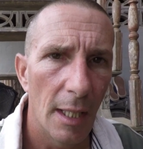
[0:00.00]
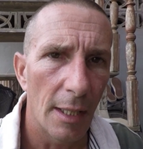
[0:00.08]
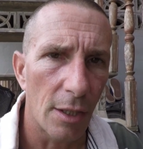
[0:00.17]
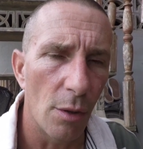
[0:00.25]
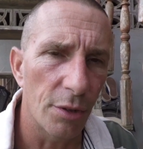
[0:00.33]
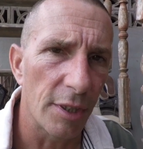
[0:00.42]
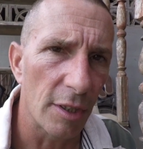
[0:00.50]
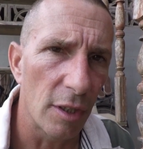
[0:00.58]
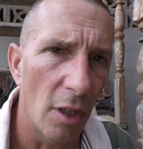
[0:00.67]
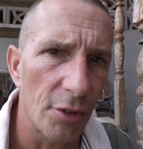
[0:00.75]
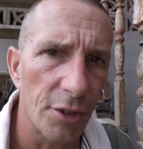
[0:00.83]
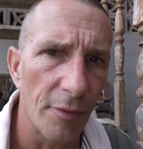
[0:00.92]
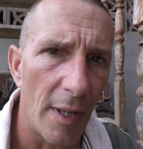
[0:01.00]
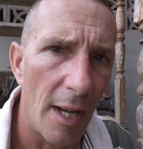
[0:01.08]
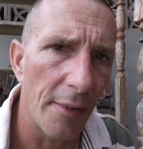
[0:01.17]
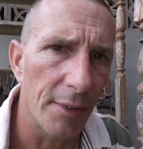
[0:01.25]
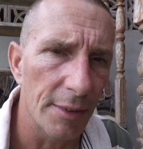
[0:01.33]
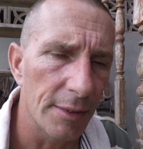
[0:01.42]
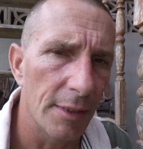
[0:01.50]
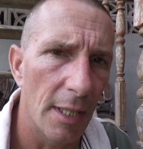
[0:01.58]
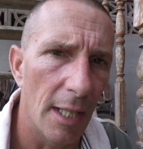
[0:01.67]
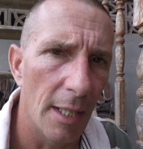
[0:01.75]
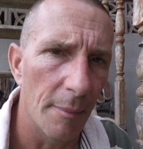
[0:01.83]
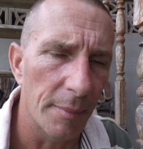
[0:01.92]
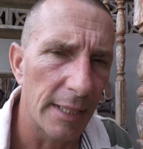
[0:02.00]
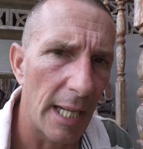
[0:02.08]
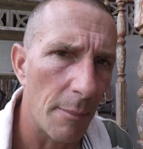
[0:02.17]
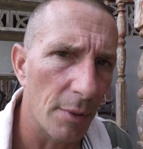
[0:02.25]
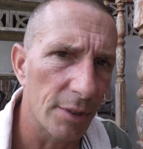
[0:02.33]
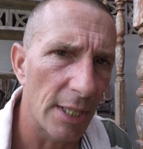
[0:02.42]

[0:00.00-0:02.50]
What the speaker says: And of course there's lots of other cameras